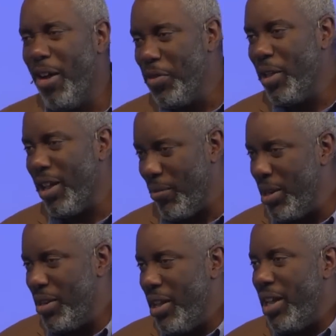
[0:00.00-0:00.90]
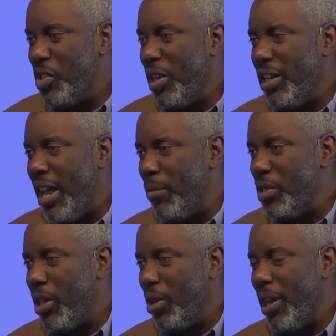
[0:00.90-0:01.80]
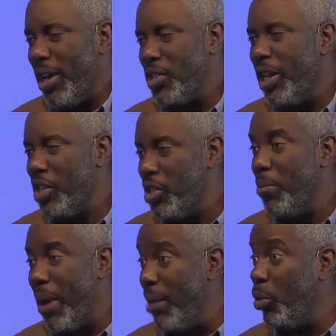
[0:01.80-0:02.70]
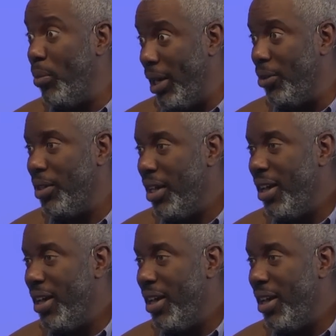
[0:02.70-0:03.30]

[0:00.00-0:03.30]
of, its nickname in the southern United States is the Bible Belt.